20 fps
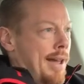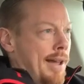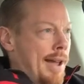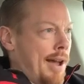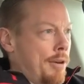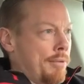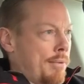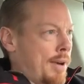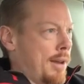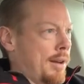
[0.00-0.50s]

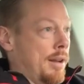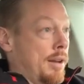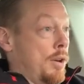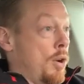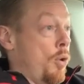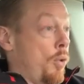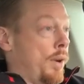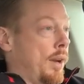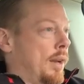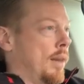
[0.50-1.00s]
outright
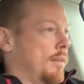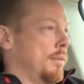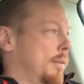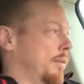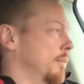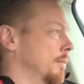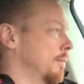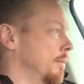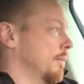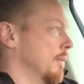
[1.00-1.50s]
annoying
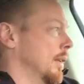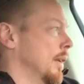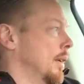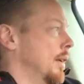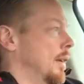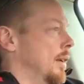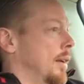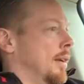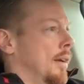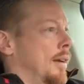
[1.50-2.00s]

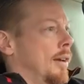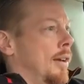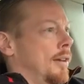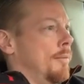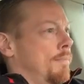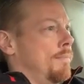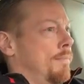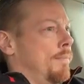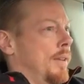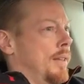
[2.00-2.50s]

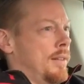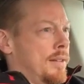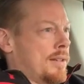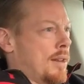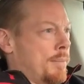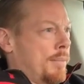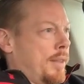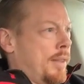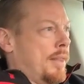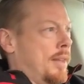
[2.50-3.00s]
in
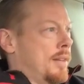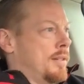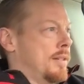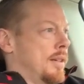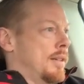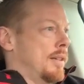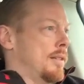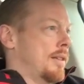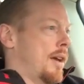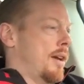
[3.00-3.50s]
some of the things
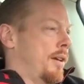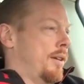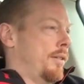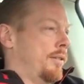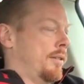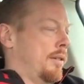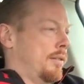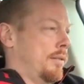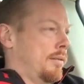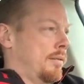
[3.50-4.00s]
that it
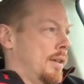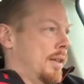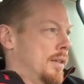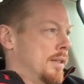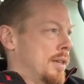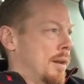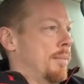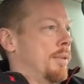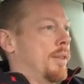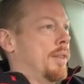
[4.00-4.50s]
does,
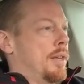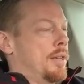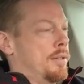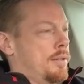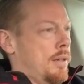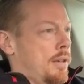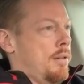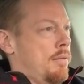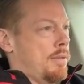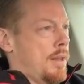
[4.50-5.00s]
and some of the
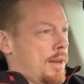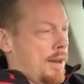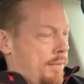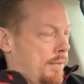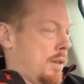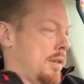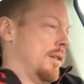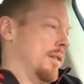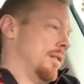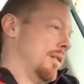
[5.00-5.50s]
things that you then
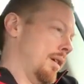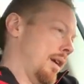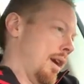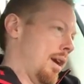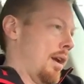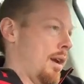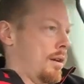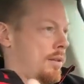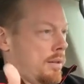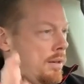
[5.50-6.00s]
have to
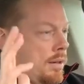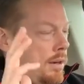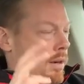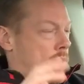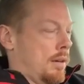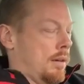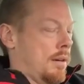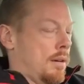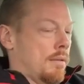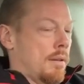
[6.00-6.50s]
disengage.
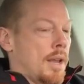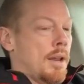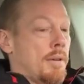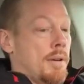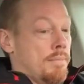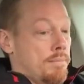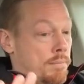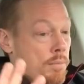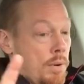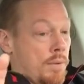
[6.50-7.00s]

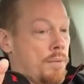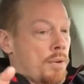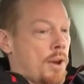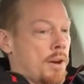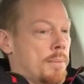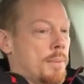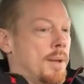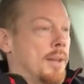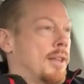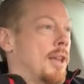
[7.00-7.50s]
Anyway, we've
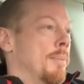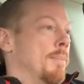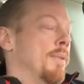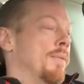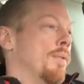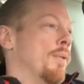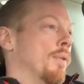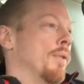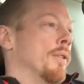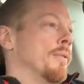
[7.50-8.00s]
talked about that
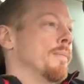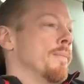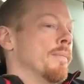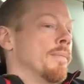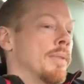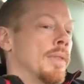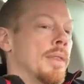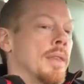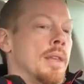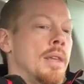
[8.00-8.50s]
before.
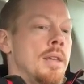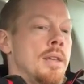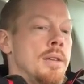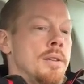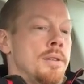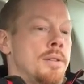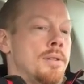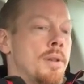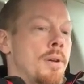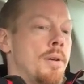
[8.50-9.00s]

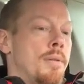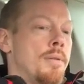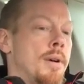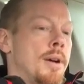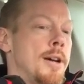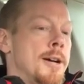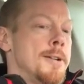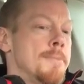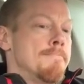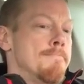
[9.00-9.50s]

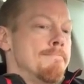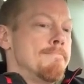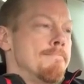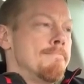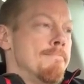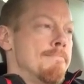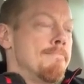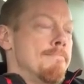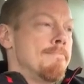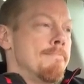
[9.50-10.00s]
So,
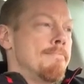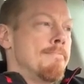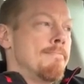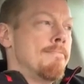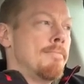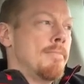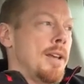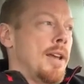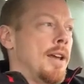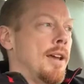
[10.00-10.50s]

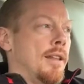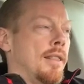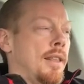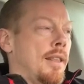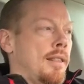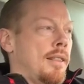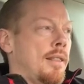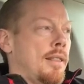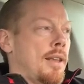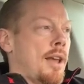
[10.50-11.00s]
yeah, I
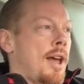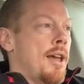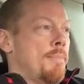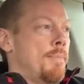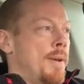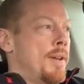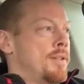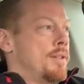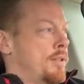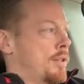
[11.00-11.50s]
think the
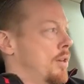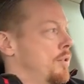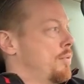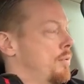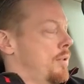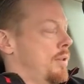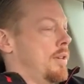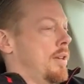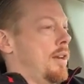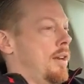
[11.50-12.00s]
I-Pace is
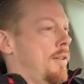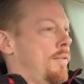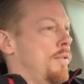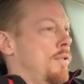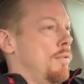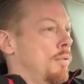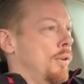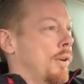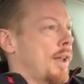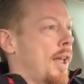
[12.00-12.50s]
interesting if
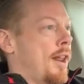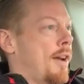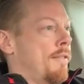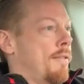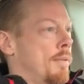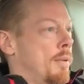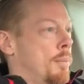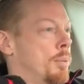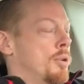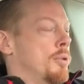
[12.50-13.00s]
you look at it
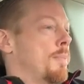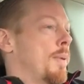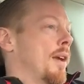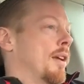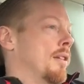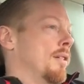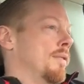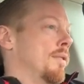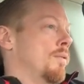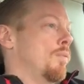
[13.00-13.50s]
from the
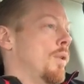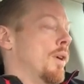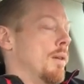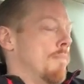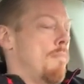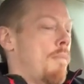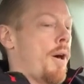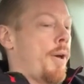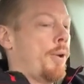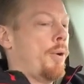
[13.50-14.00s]
perspective of what a
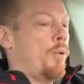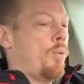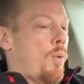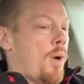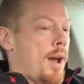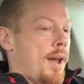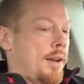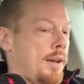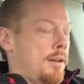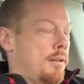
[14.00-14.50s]
Model
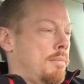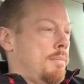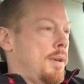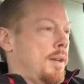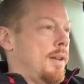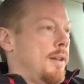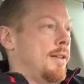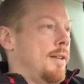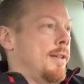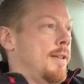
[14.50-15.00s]
Y could
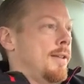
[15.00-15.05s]
be.